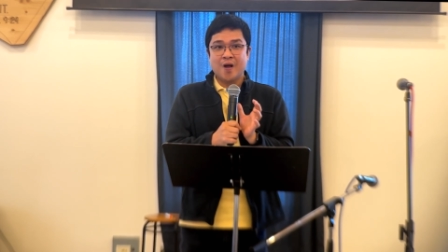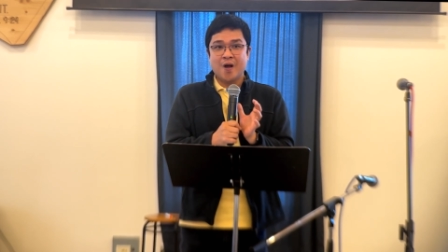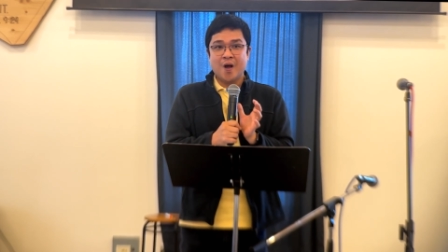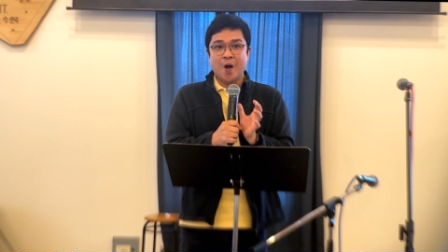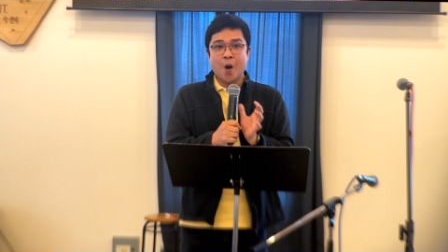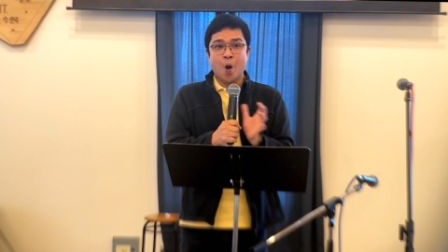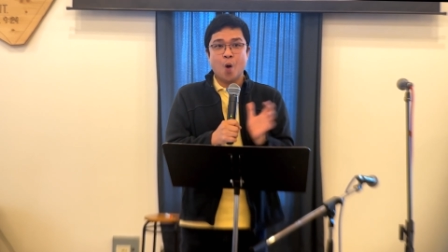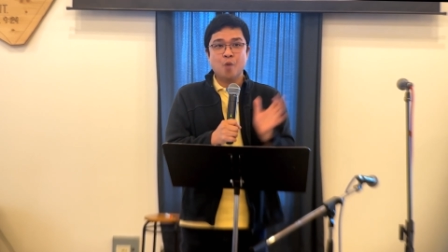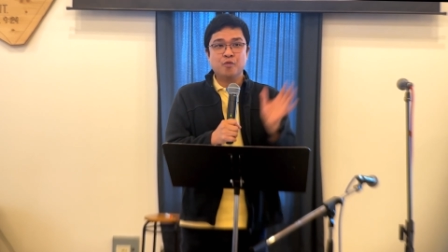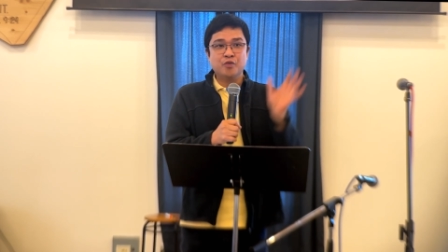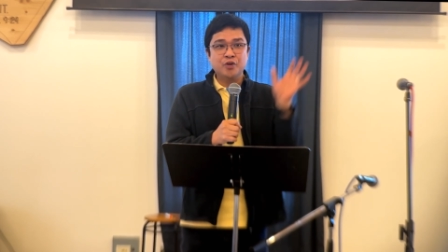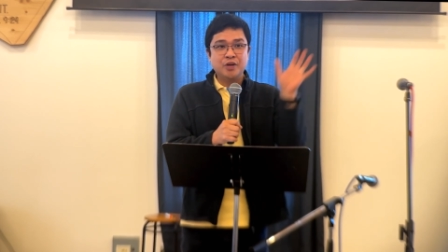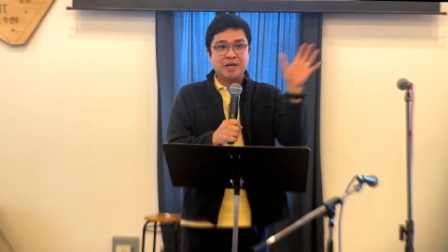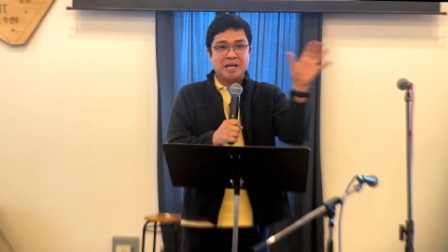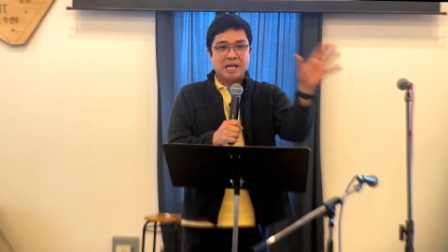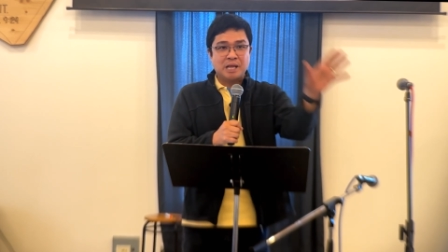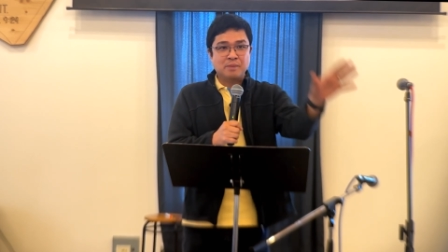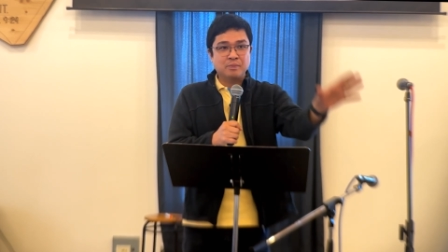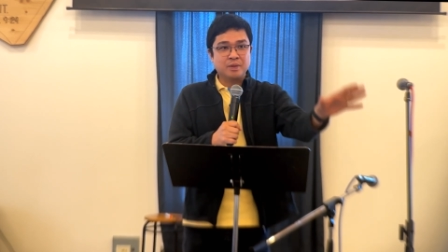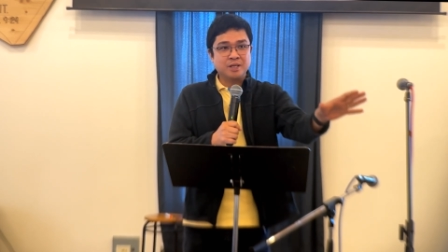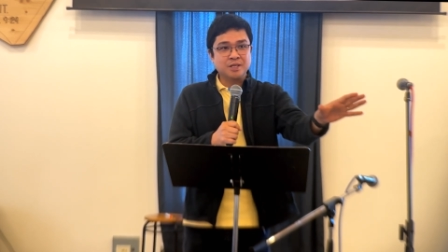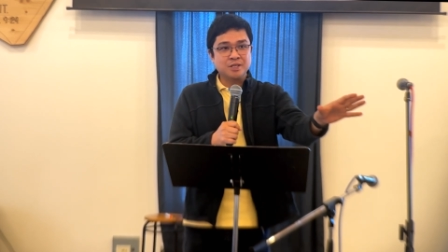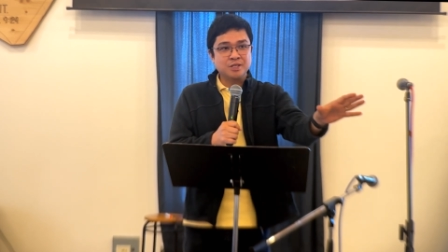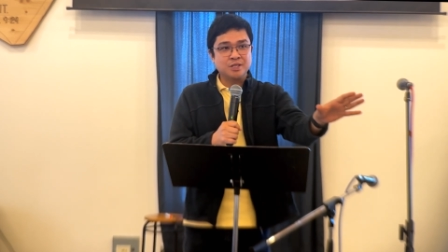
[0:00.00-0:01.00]
over
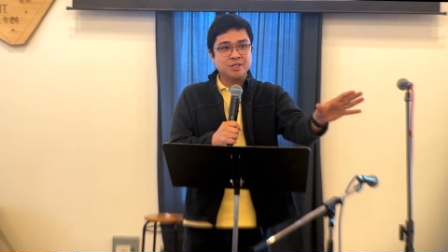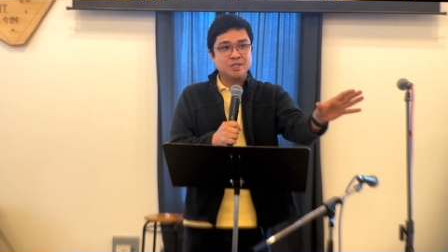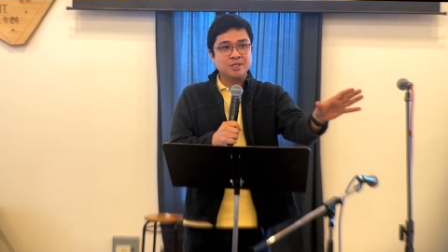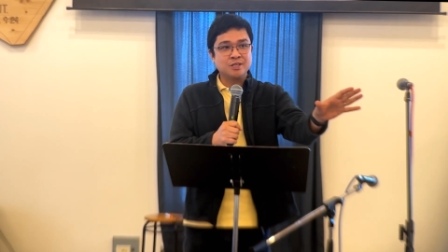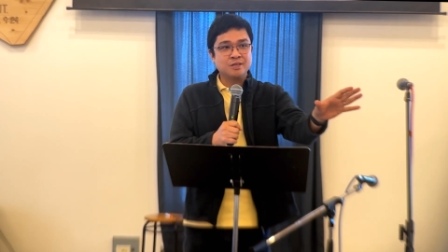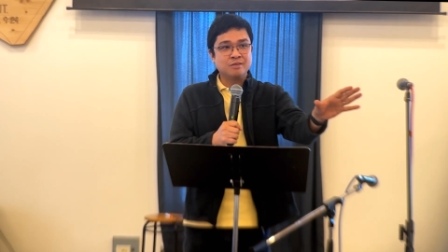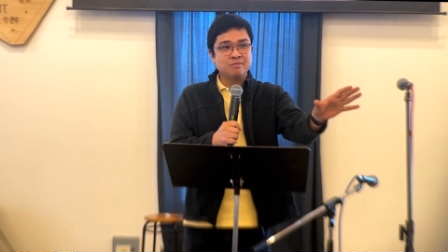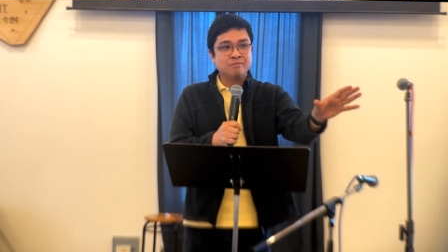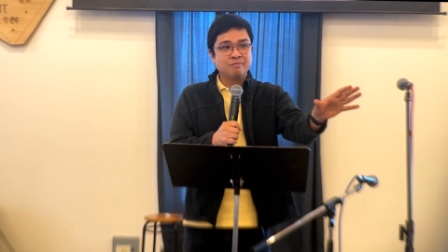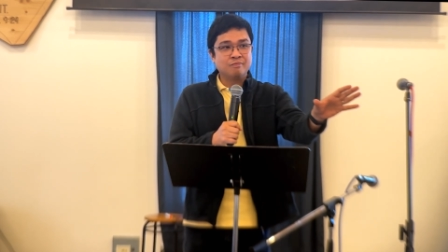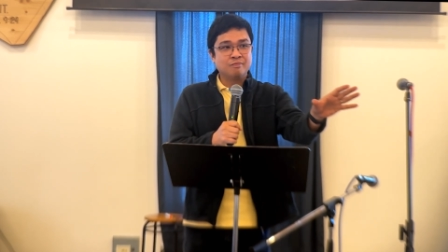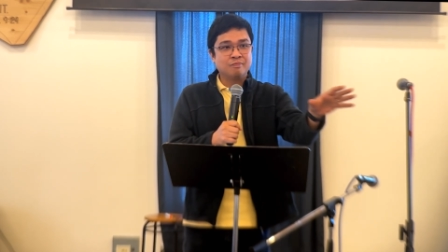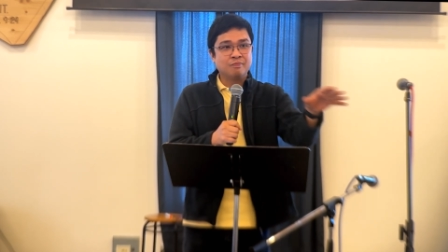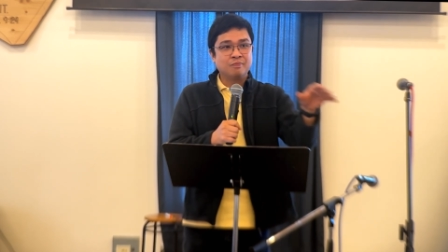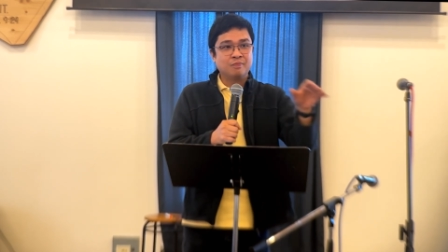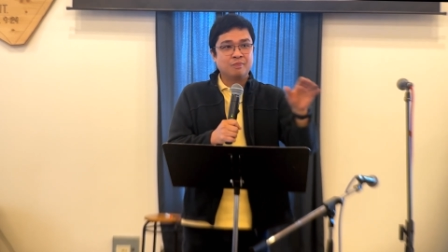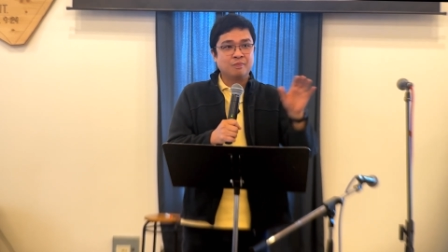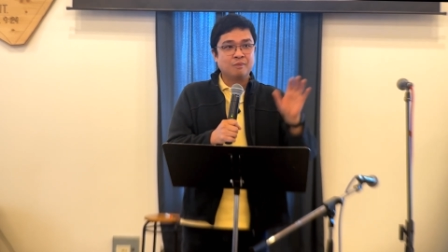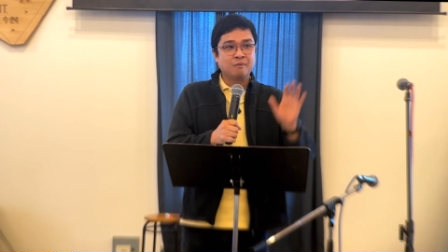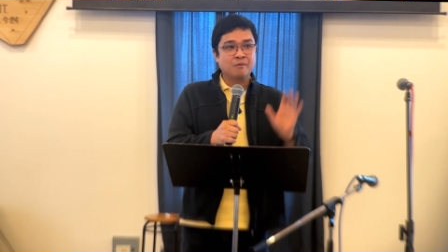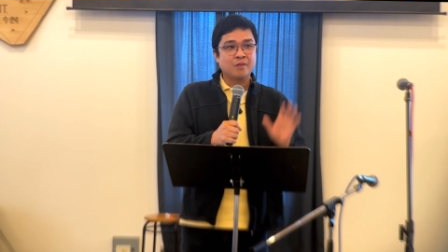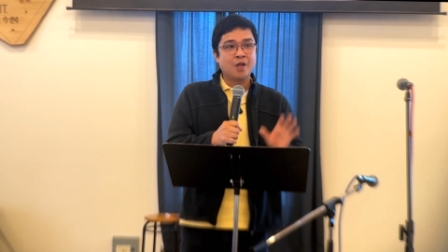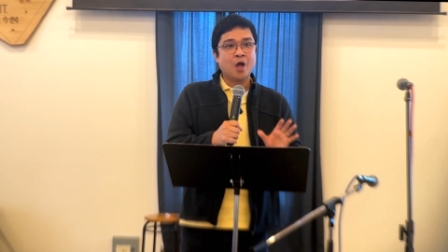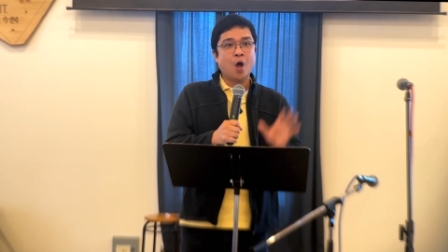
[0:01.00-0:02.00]
demons,
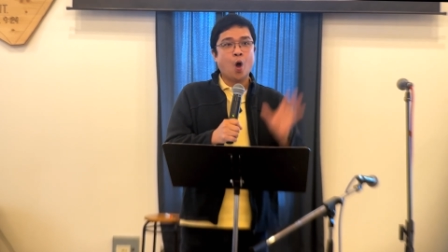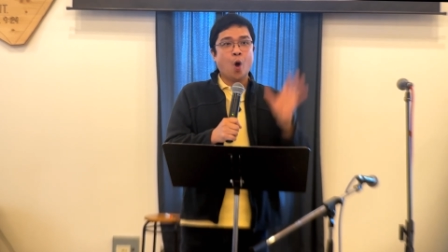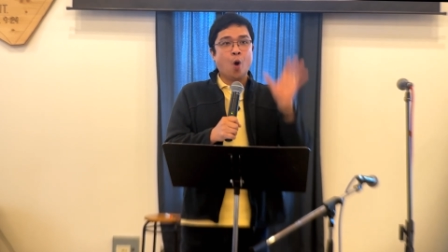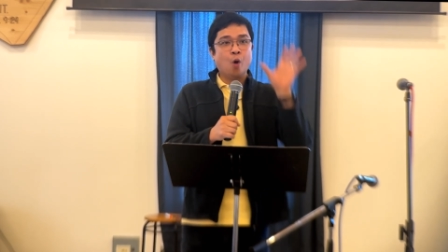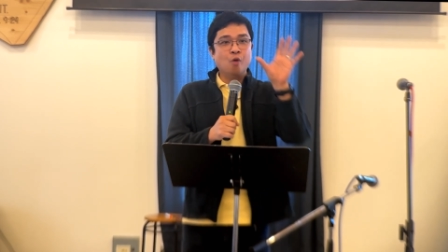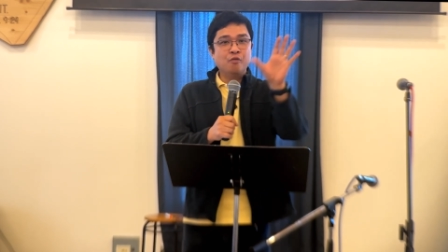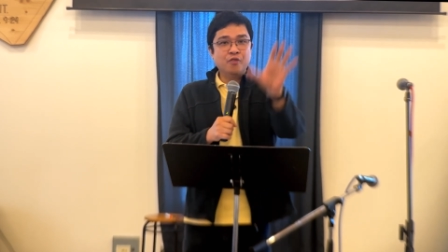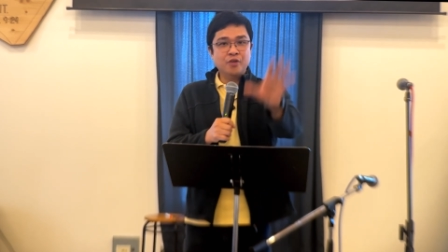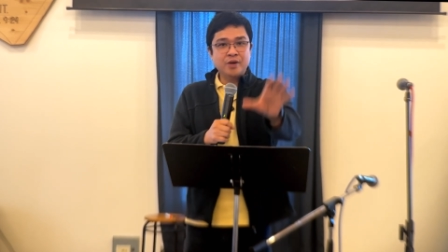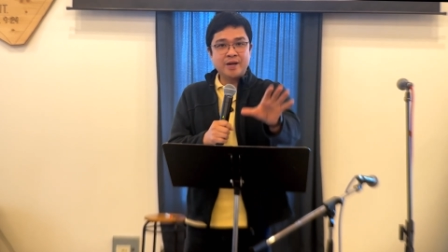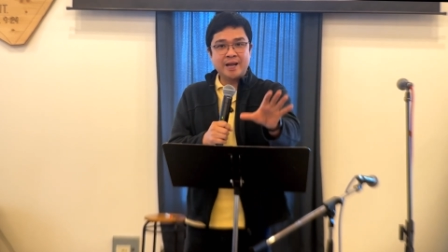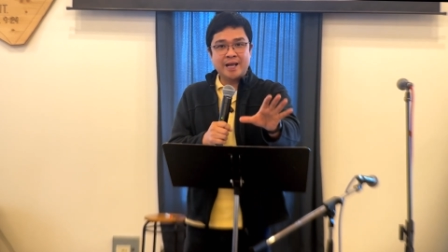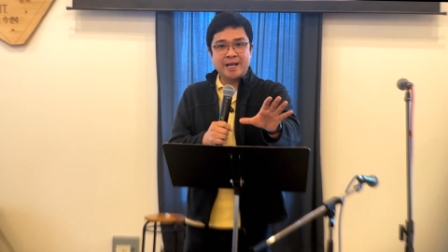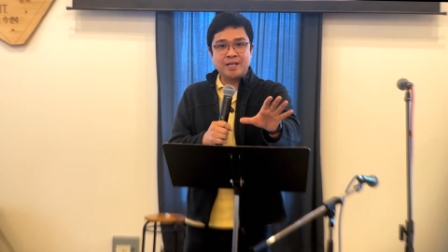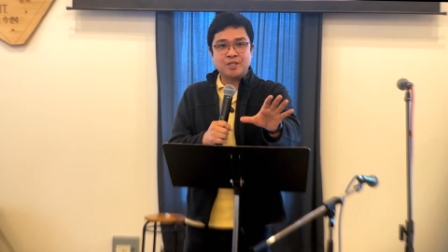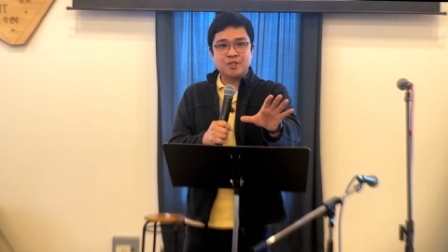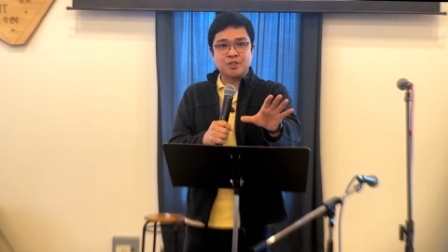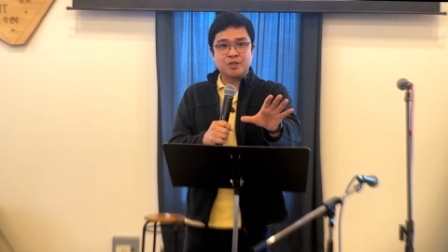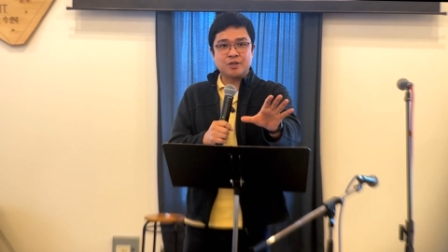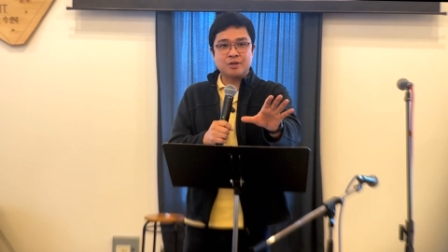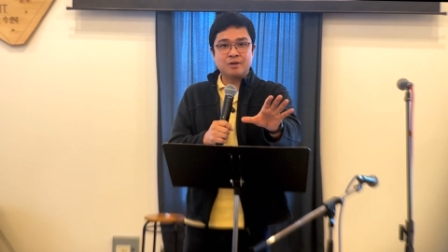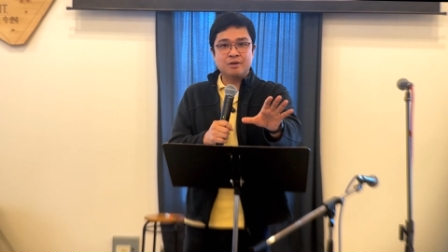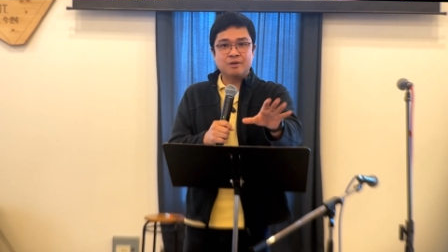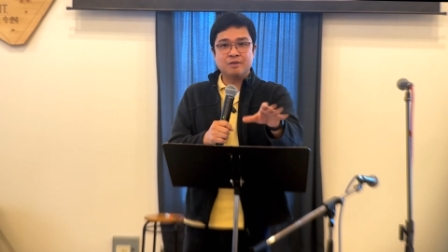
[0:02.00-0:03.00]
over
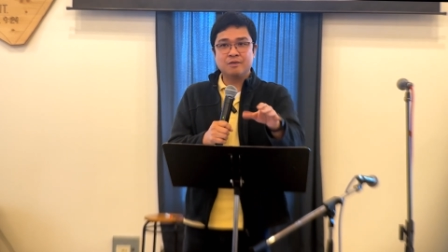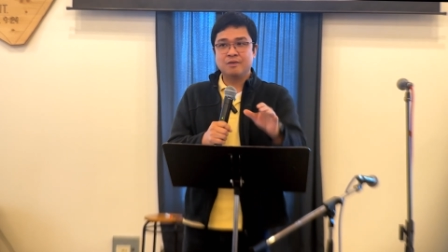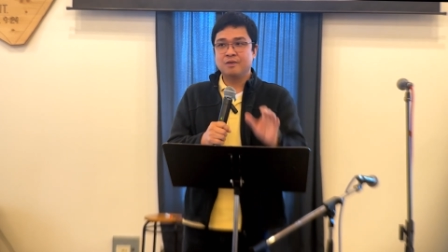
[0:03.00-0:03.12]
nature,